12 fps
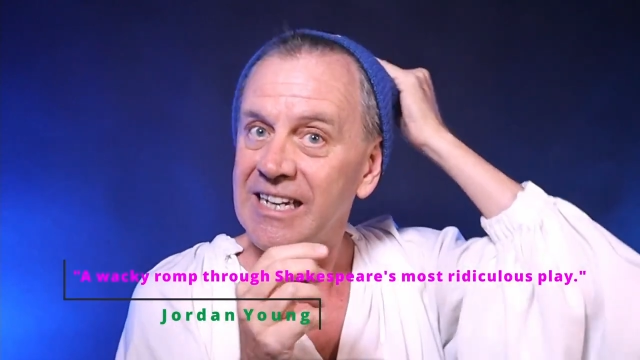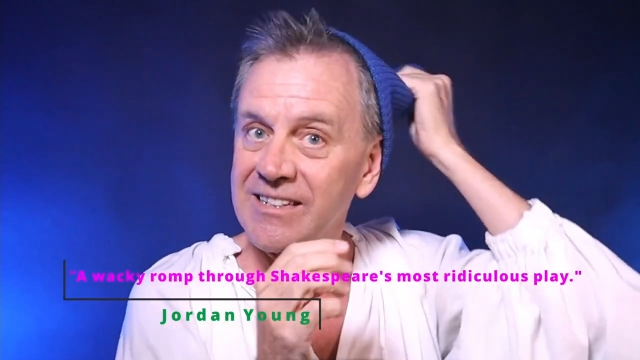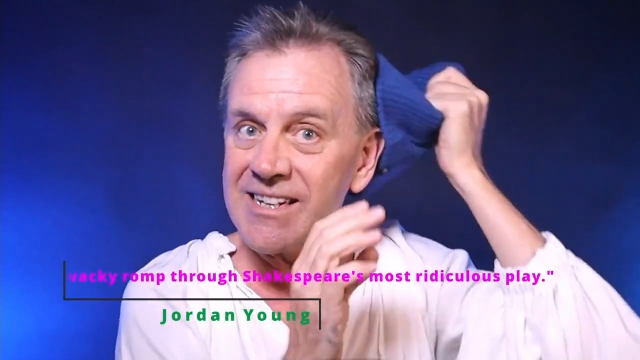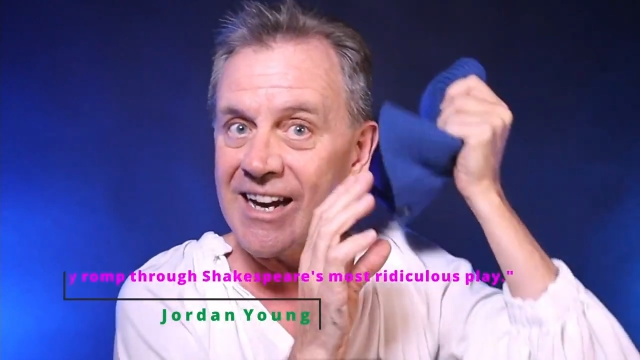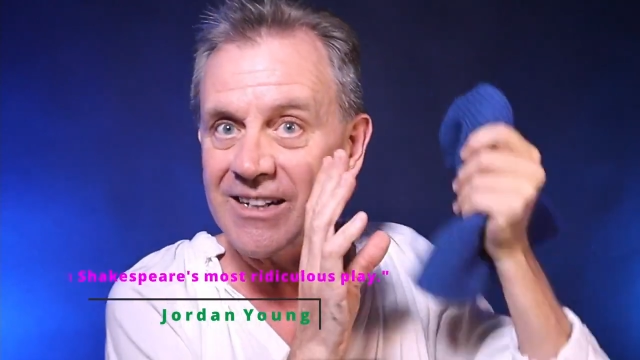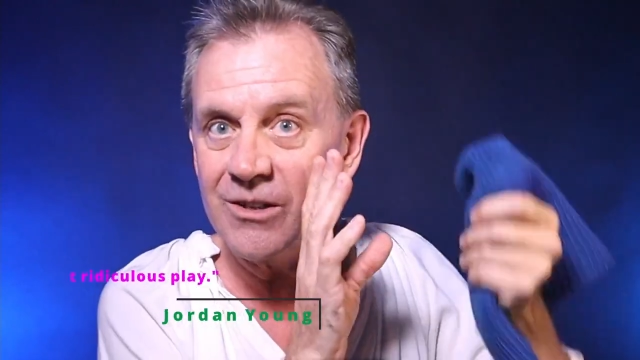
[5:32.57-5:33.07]

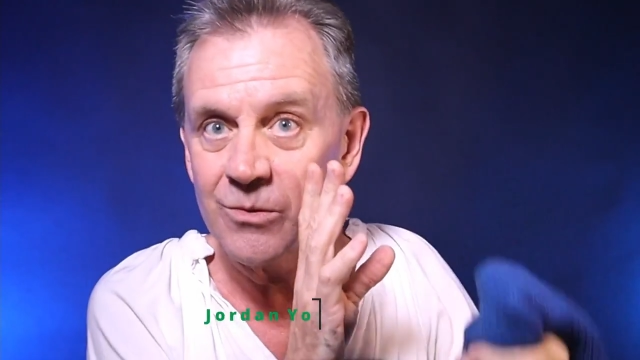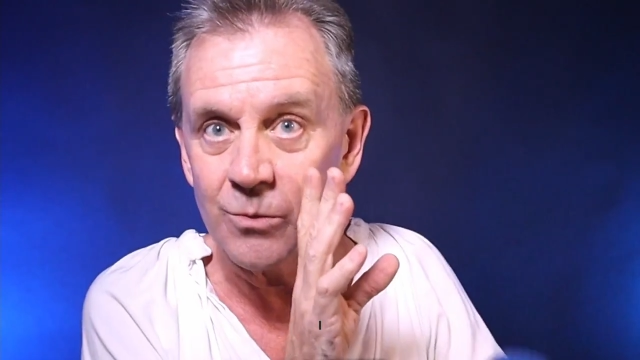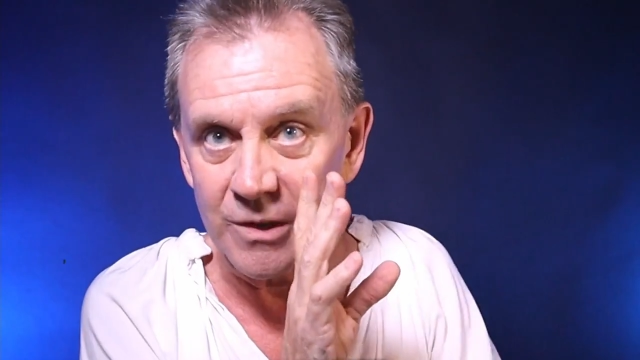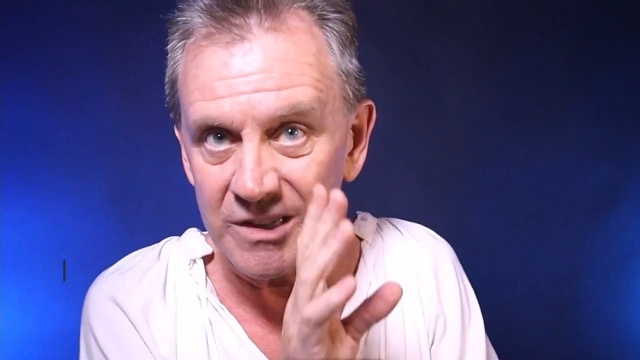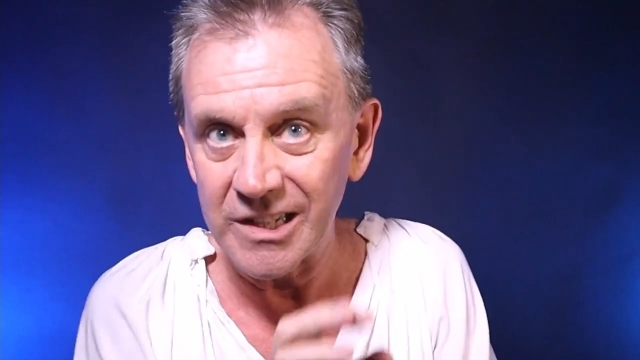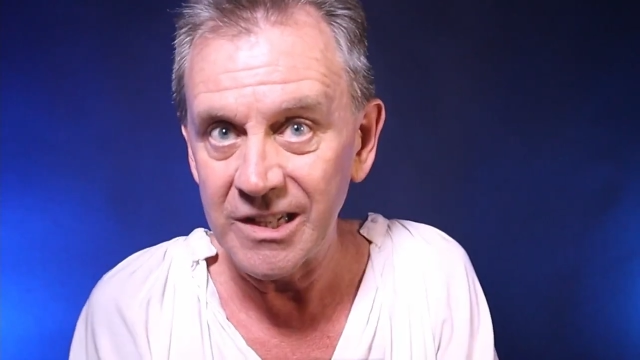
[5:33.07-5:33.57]
He's not
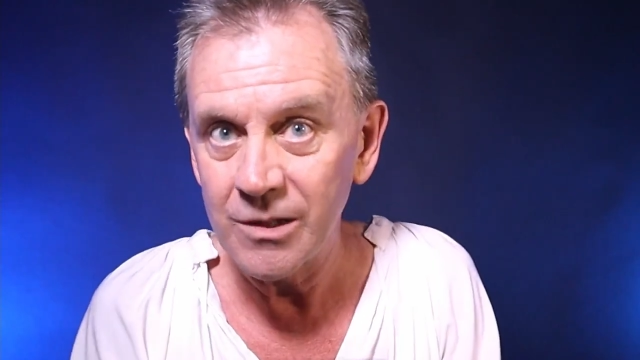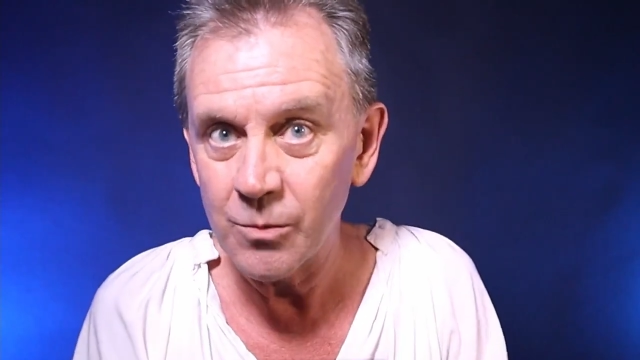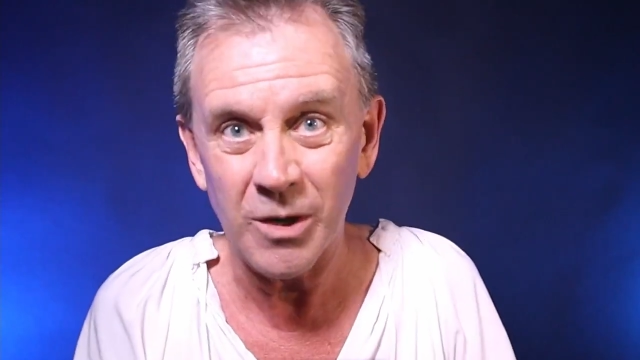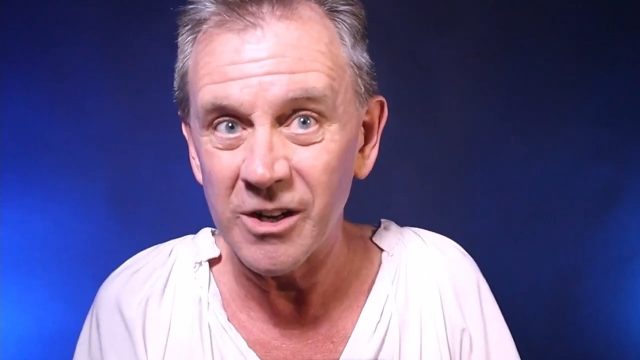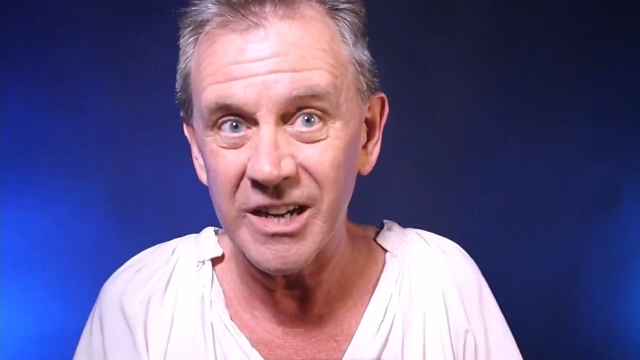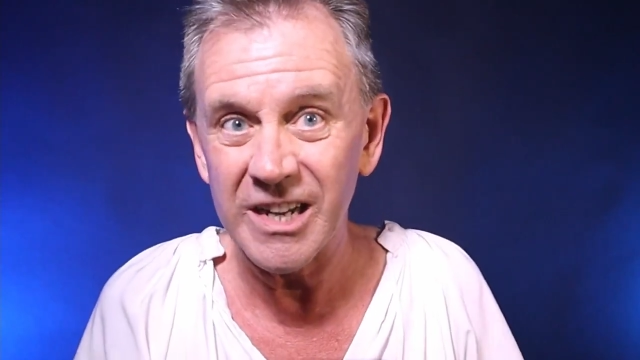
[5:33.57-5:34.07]
really
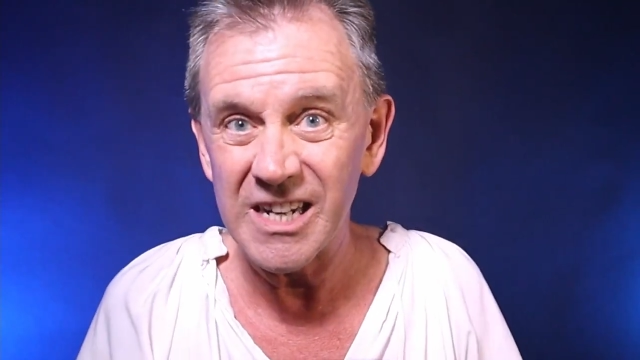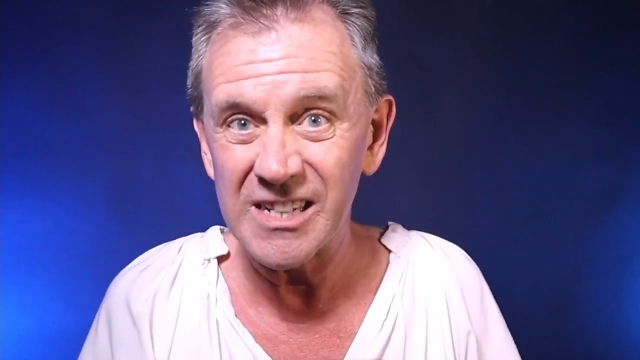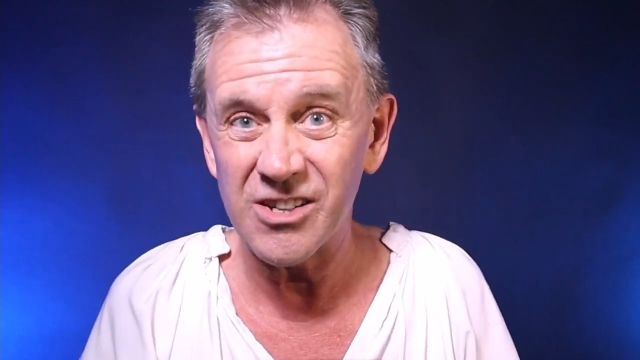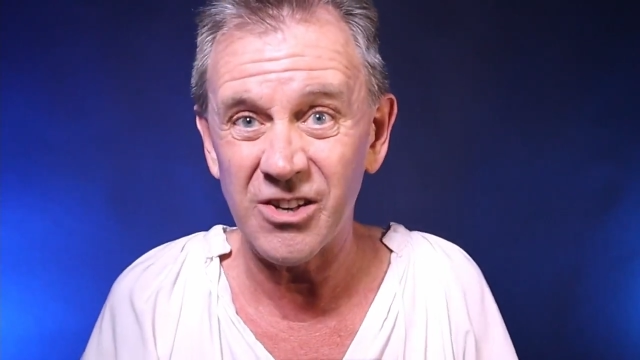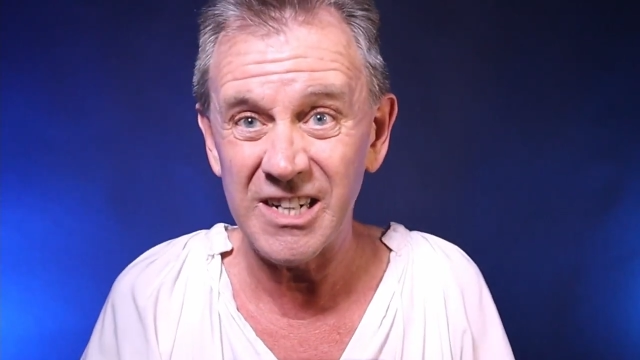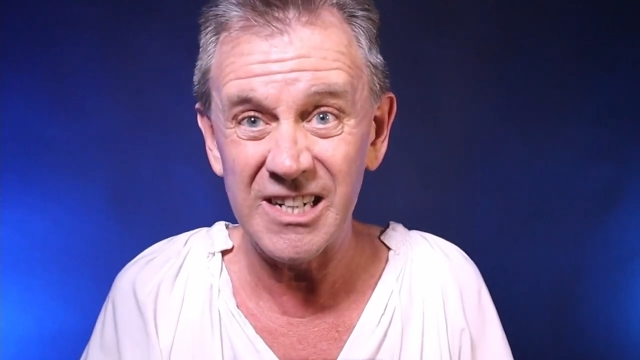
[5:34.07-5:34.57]
wearing an
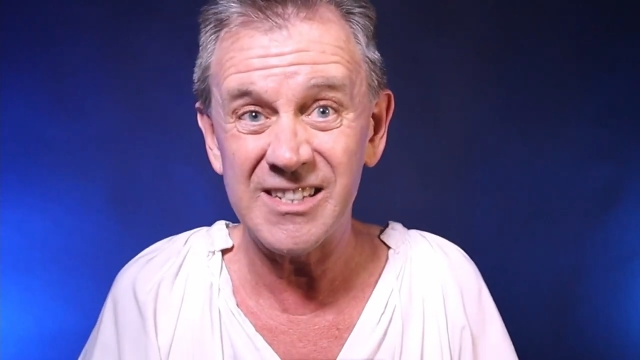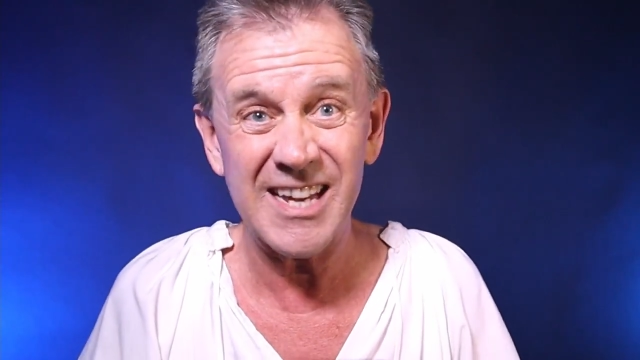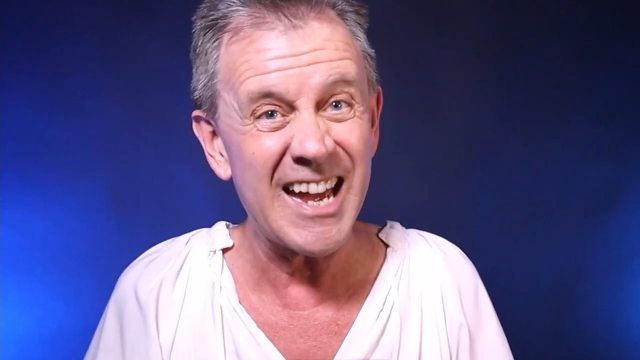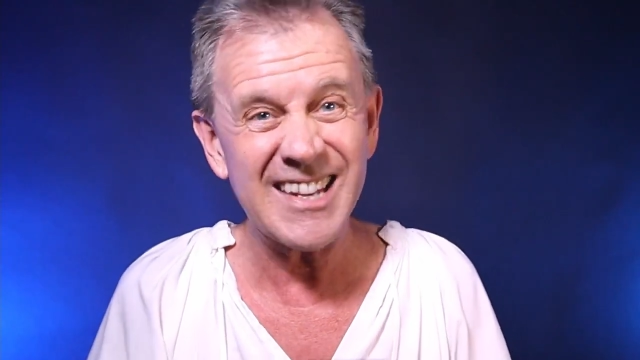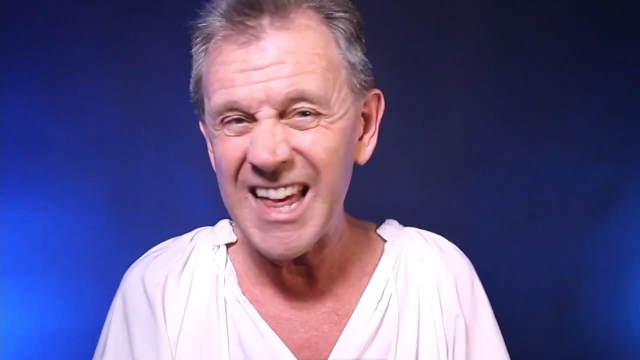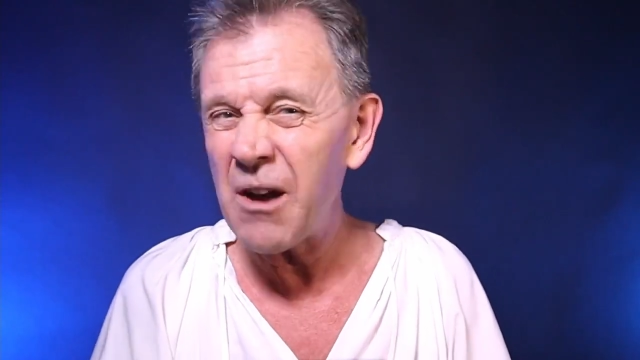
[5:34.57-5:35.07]
S on
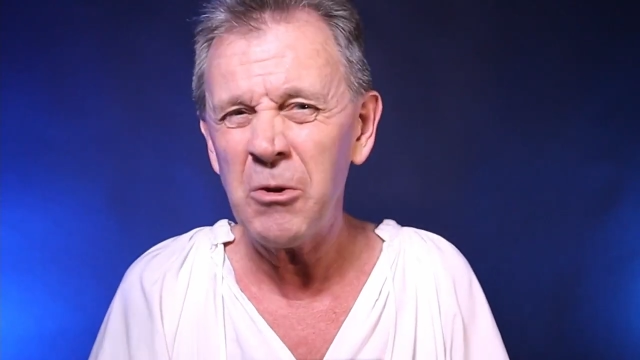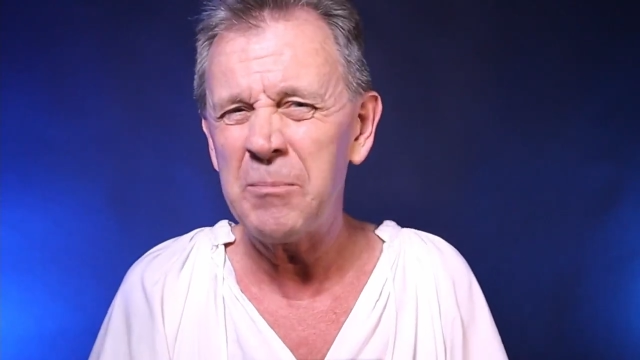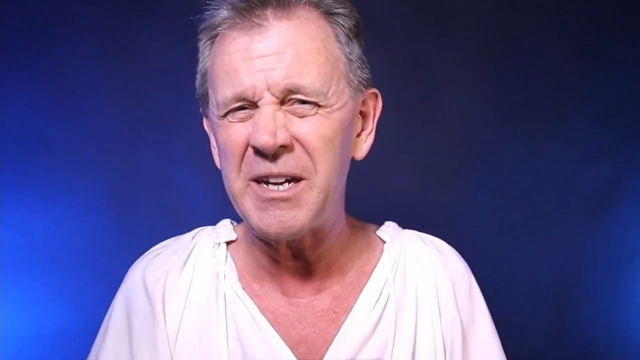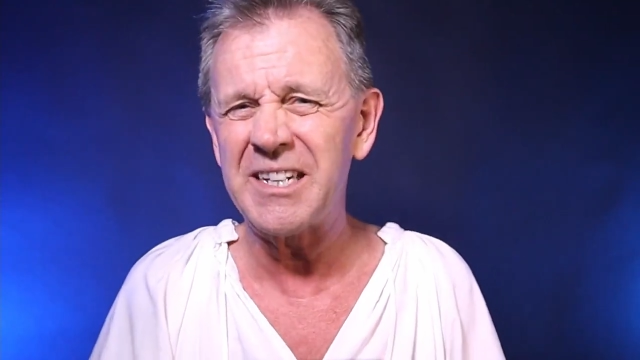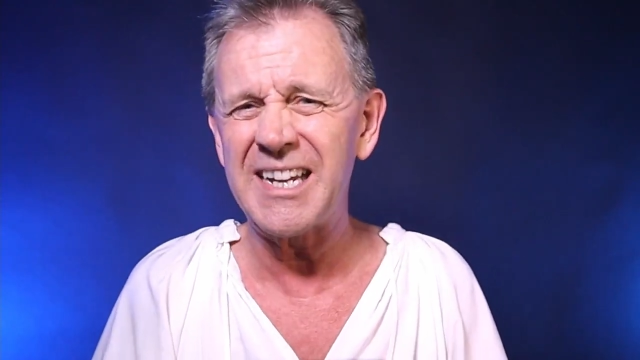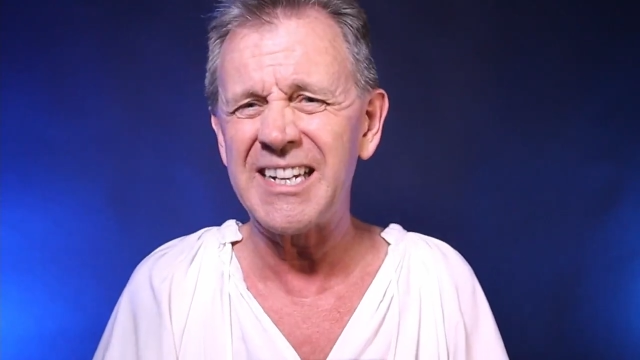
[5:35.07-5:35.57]
his hat. That
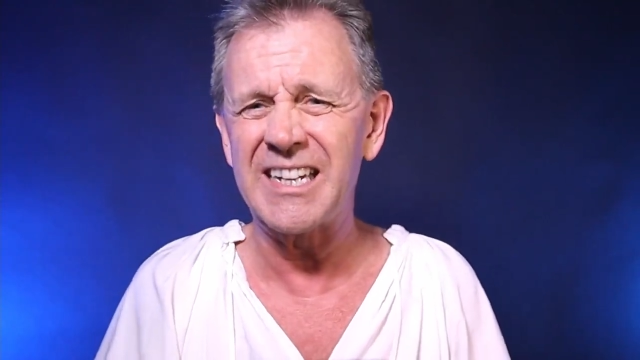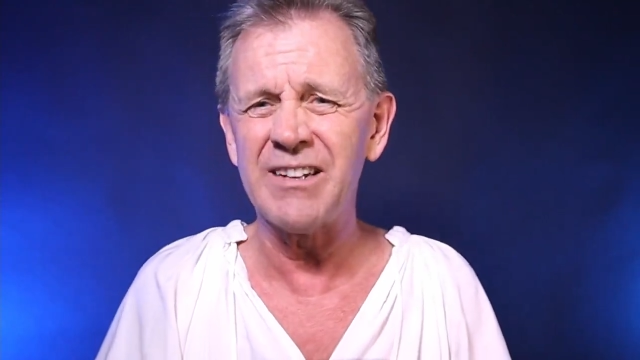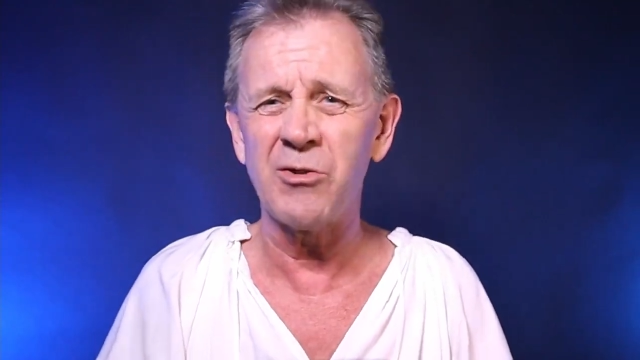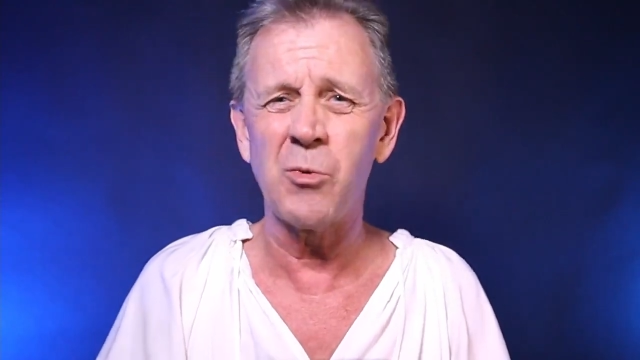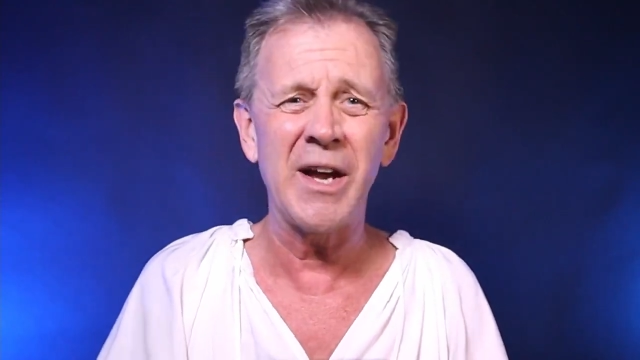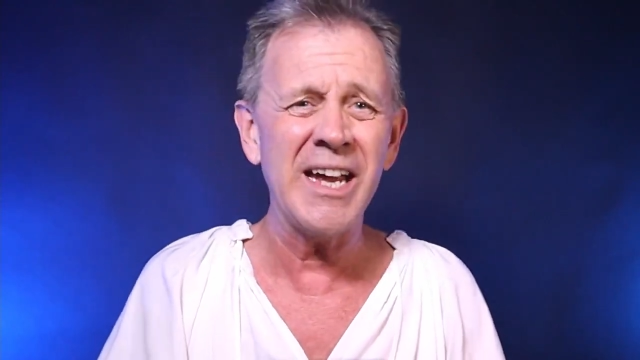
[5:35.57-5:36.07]
would be a dead
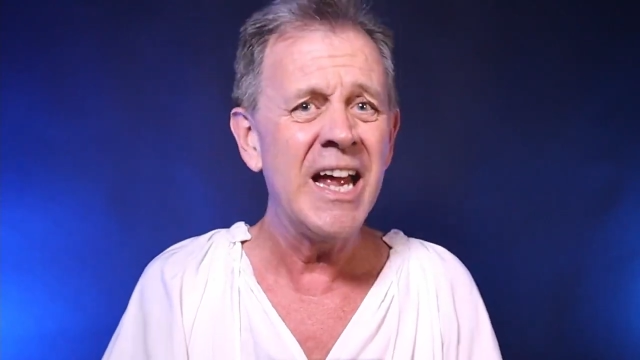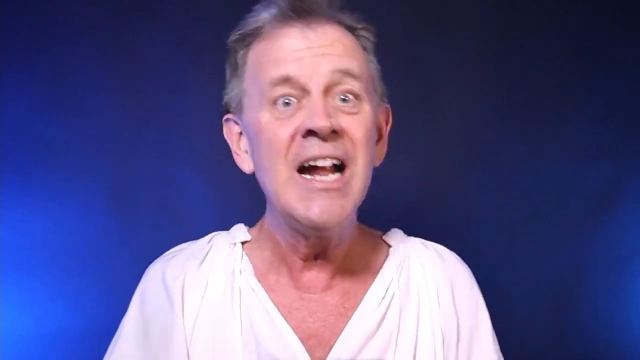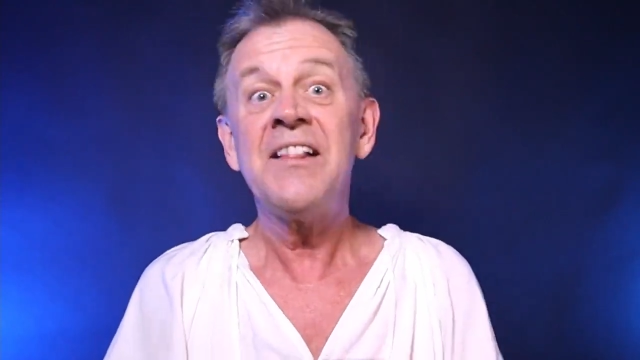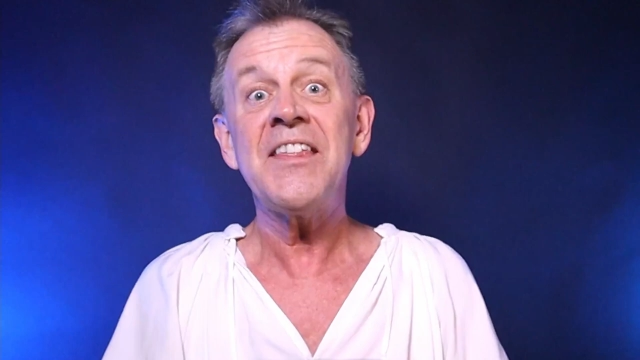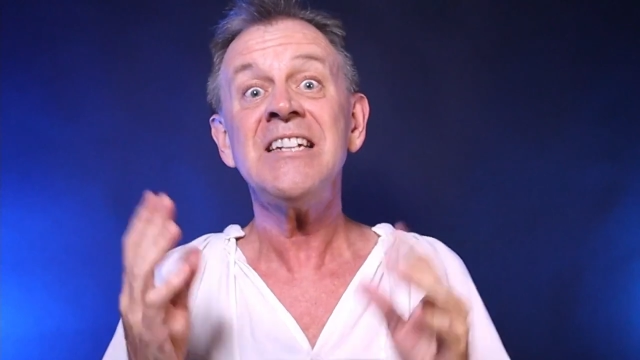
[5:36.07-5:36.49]
giveaway.